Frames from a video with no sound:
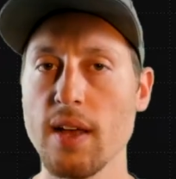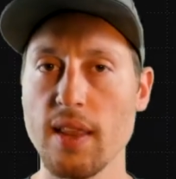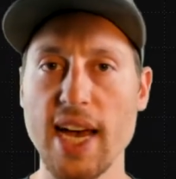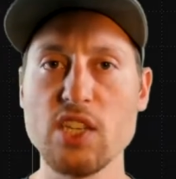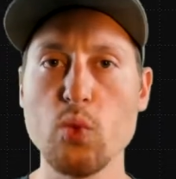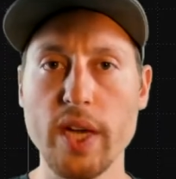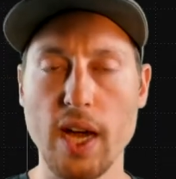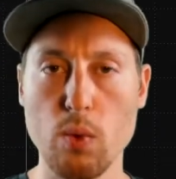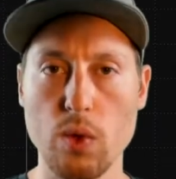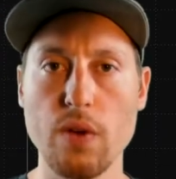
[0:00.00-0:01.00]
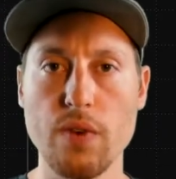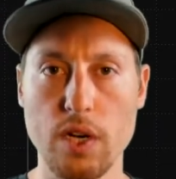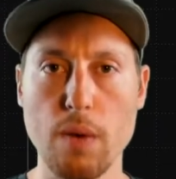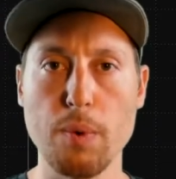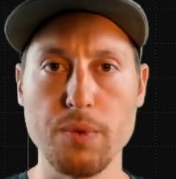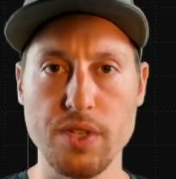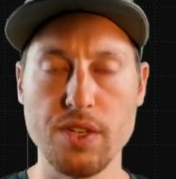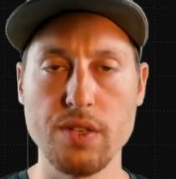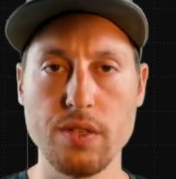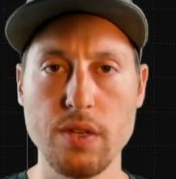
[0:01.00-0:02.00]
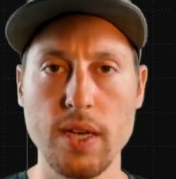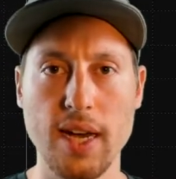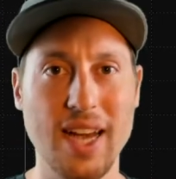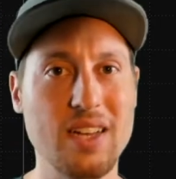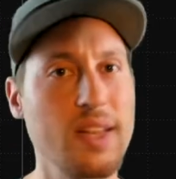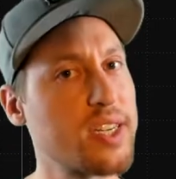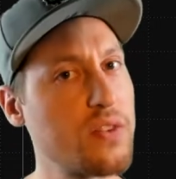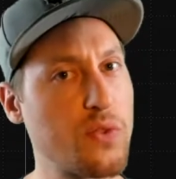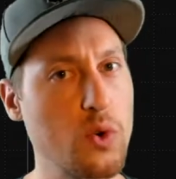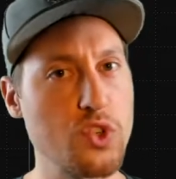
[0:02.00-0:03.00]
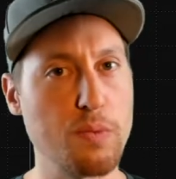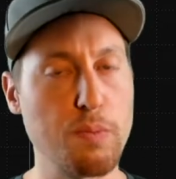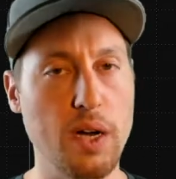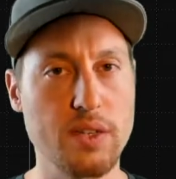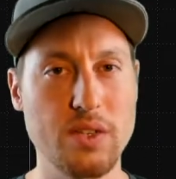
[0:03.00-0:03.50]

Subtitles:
last week I rolled over a couple positions and I collected $400.